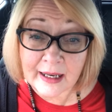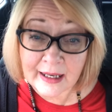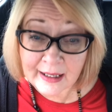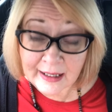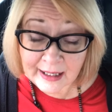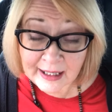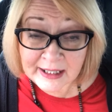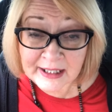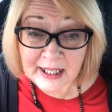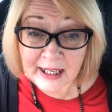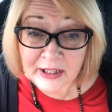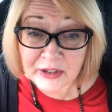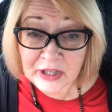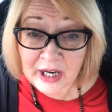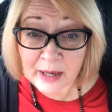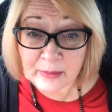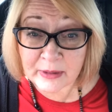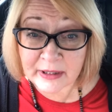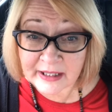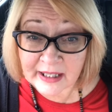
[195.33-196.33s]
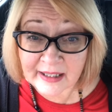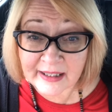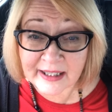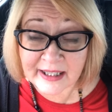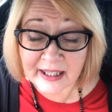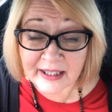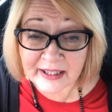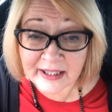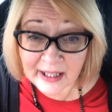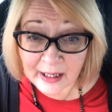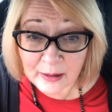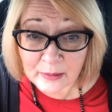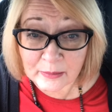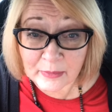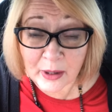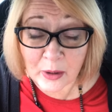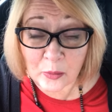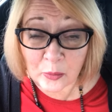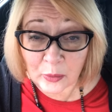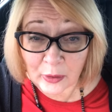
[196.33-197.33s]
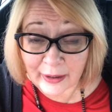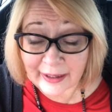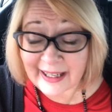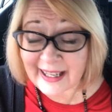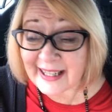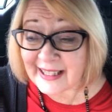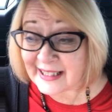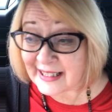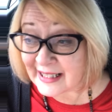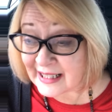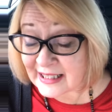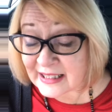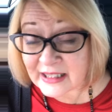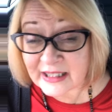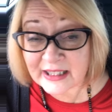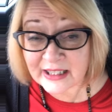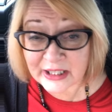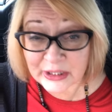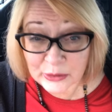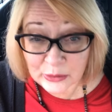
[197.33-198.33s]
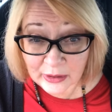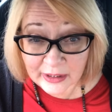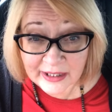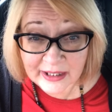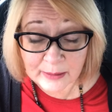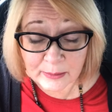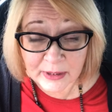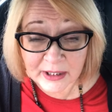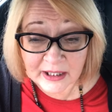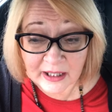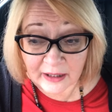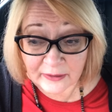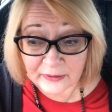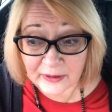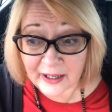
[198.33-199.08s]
A sledgehammer does some work. It can destroy some stuff.